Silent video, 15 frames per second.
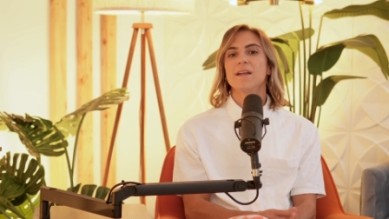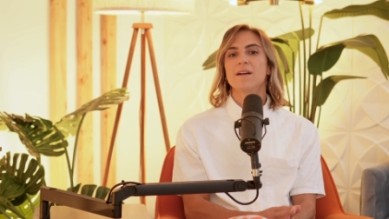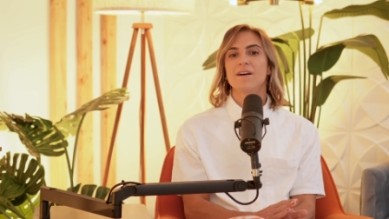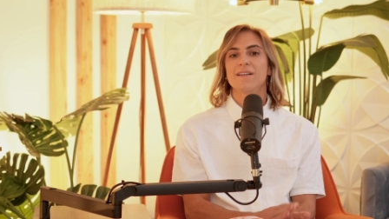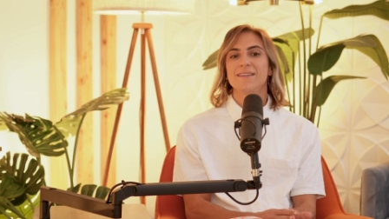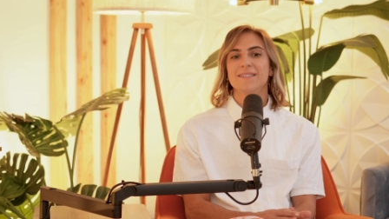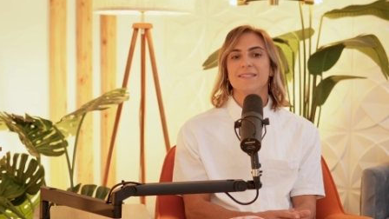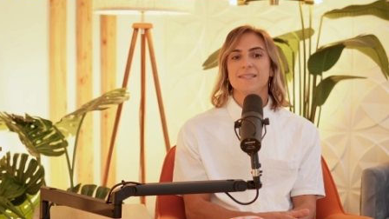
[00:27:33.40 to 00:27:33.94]
that
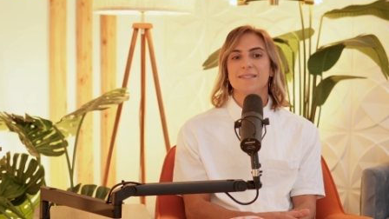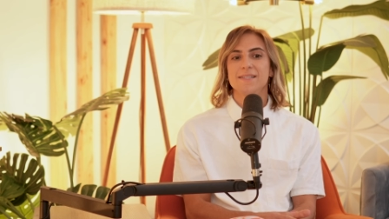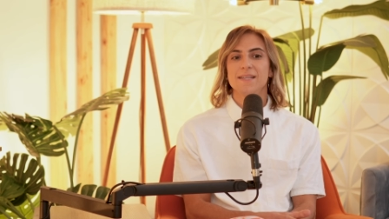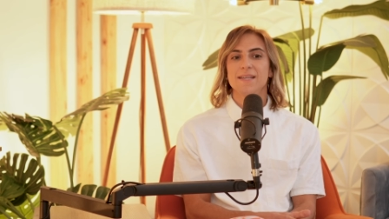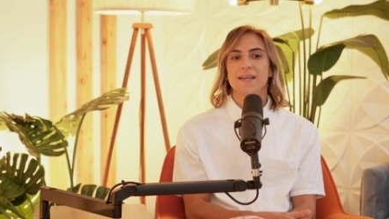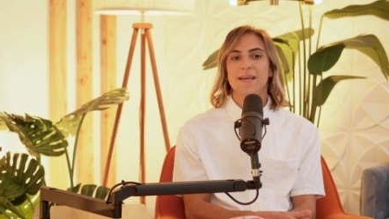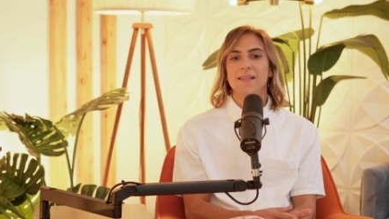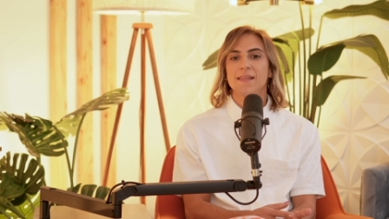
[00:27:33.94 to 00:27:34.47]

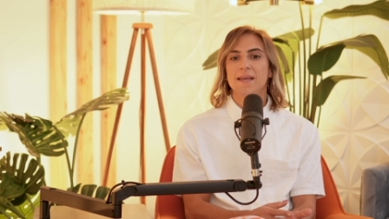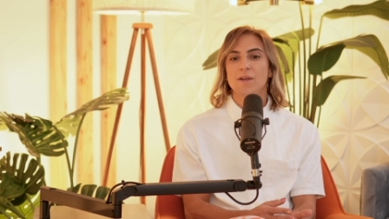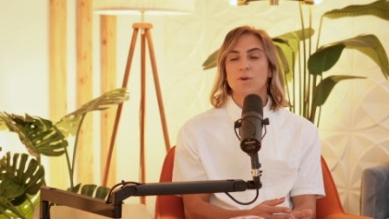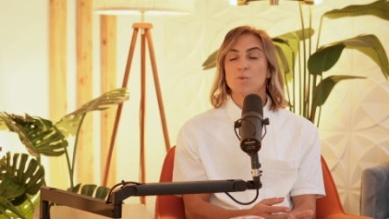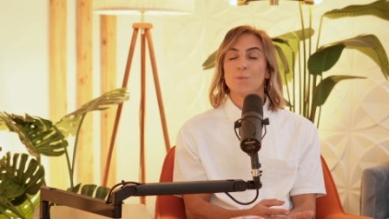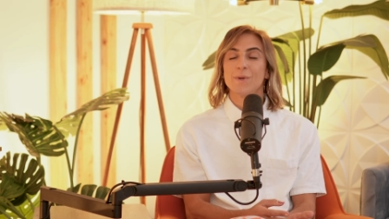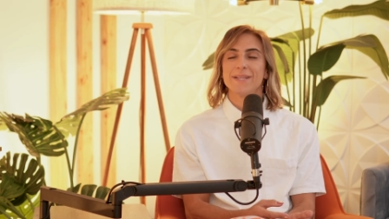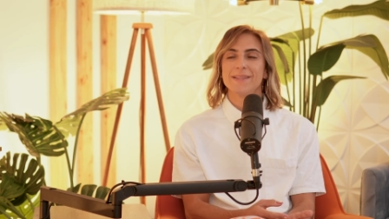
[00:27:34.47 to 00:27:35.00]
authenticity and like
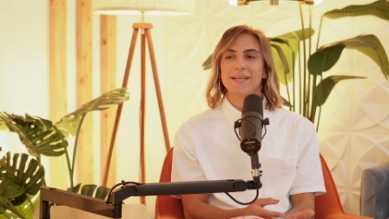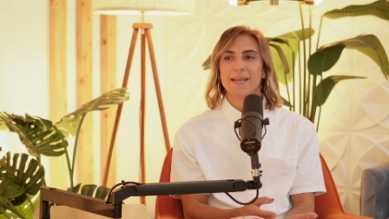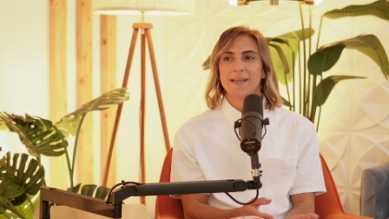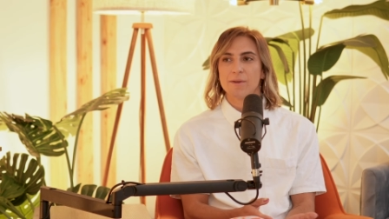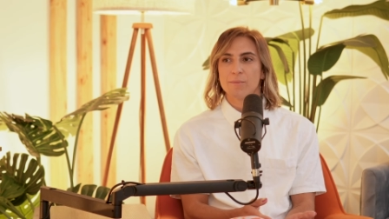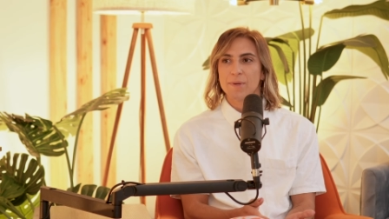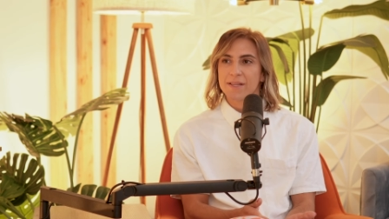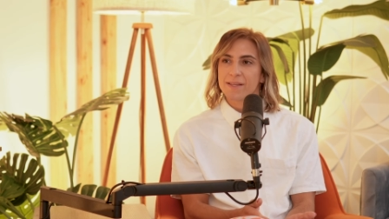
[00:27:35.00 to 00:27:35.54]

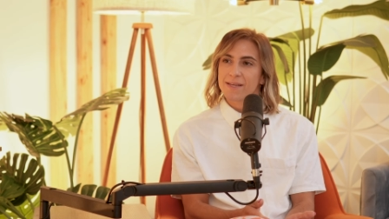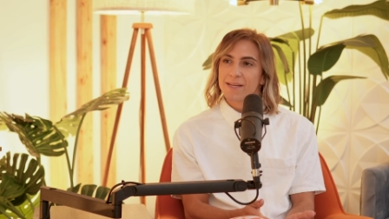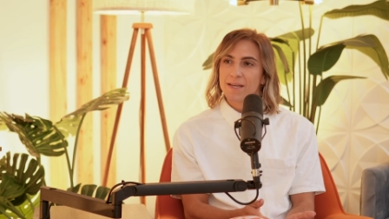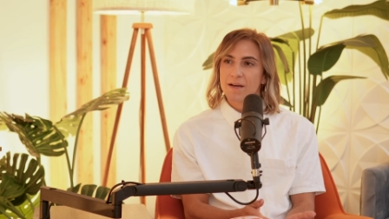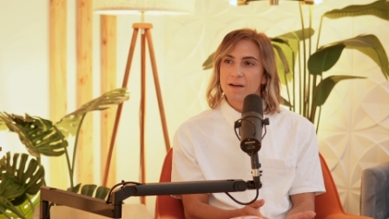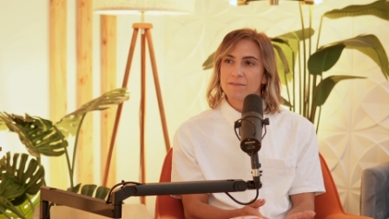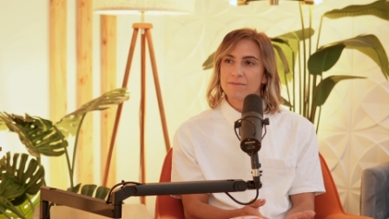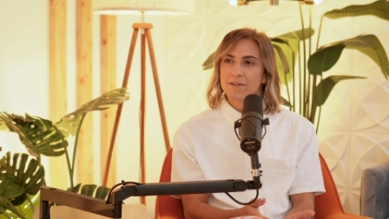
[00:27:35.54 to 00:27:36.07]

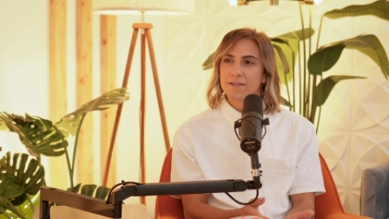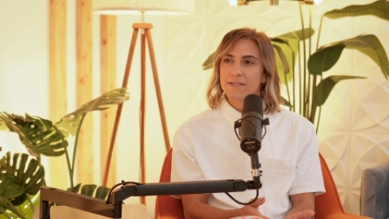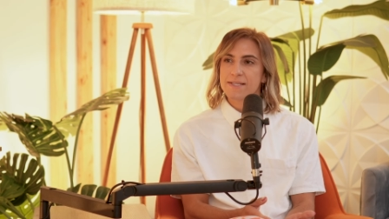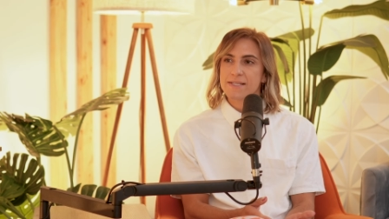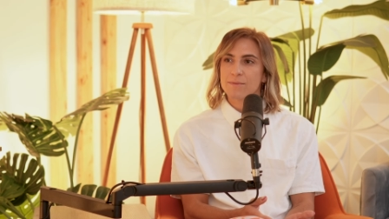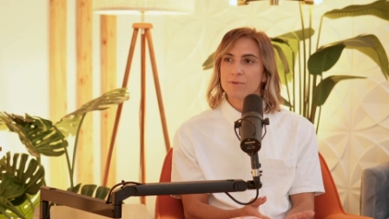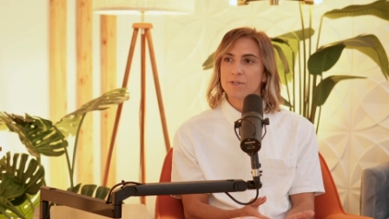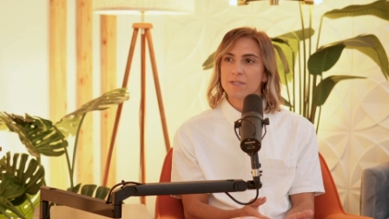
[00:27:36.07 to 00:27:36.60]
relatability are very
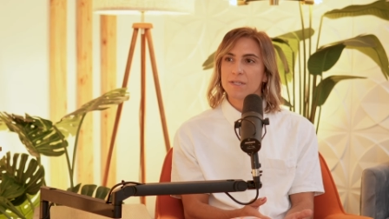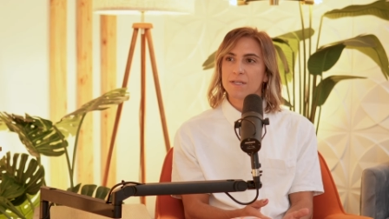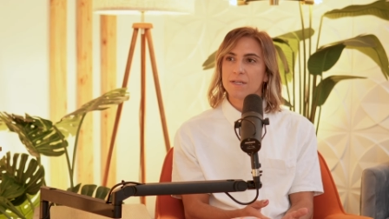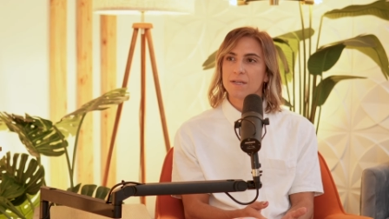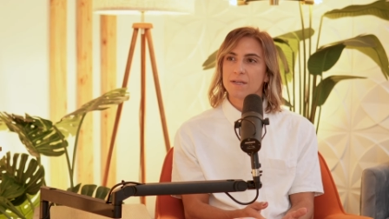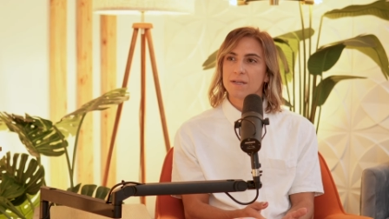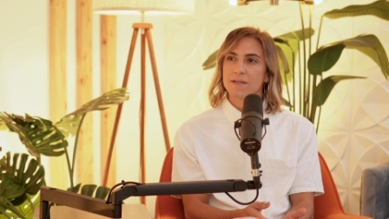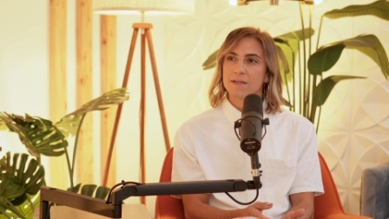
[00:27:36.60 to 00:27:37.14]
similar?
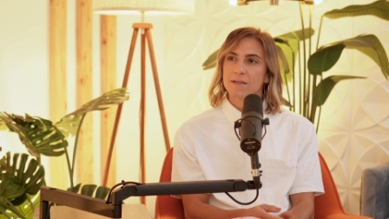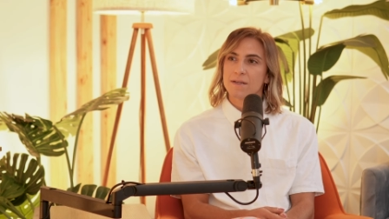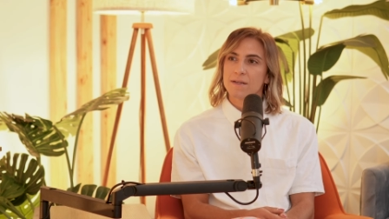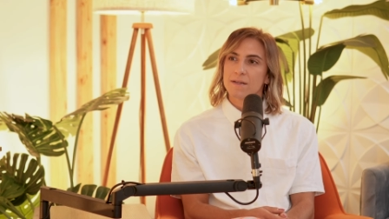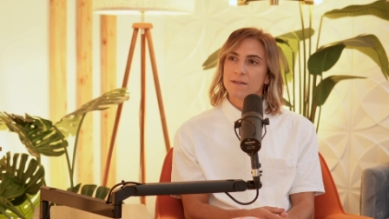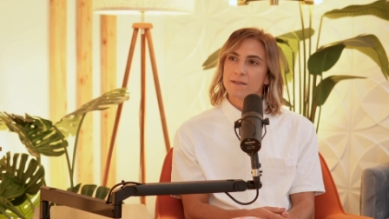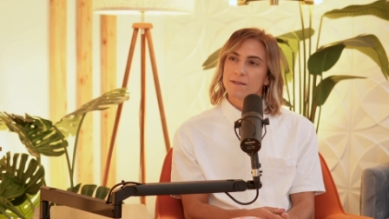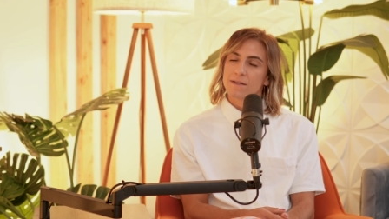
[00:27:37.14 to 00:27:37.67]

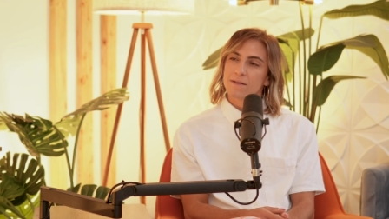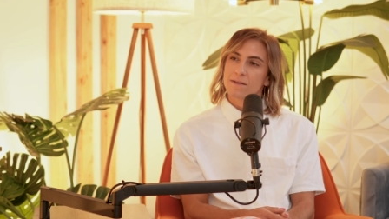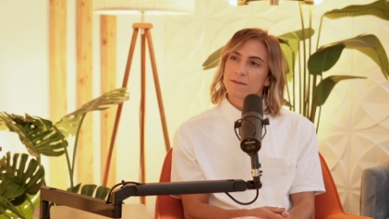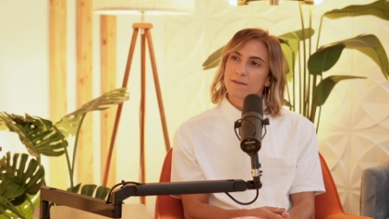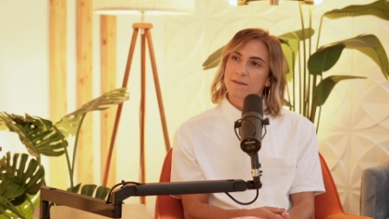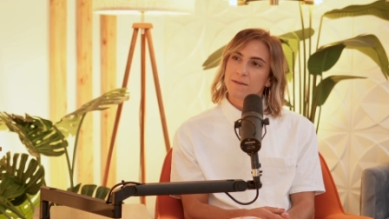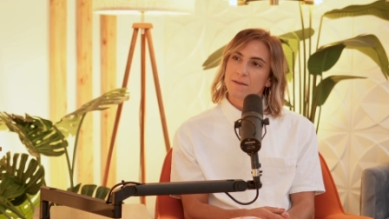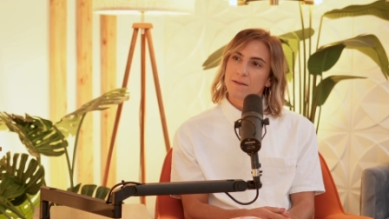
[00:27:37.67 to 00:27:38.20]

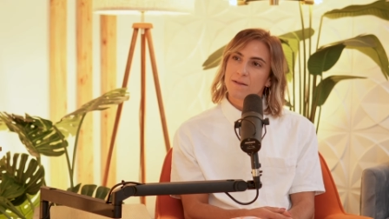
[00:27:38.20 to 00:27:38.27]
Interesting.